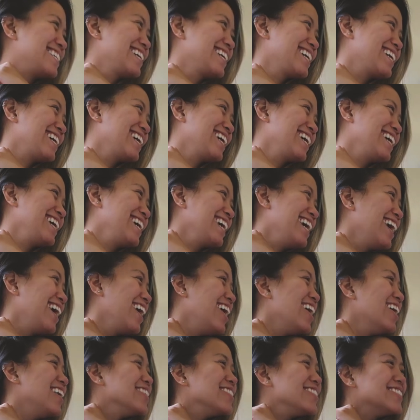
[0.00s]
Ooh,
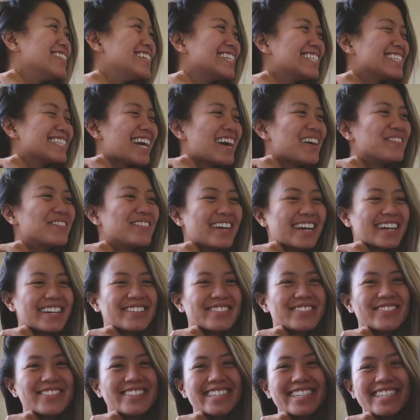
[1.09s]
is that
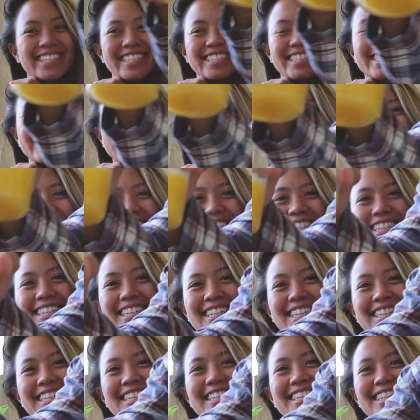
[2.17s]
breakfast? Here's
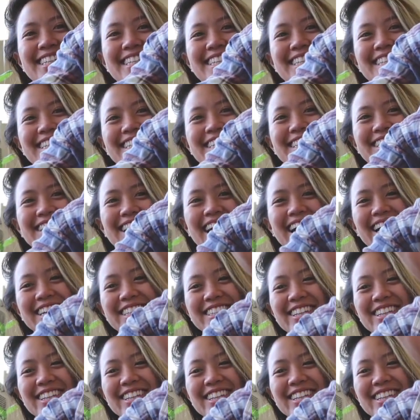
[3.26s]
breakfast. I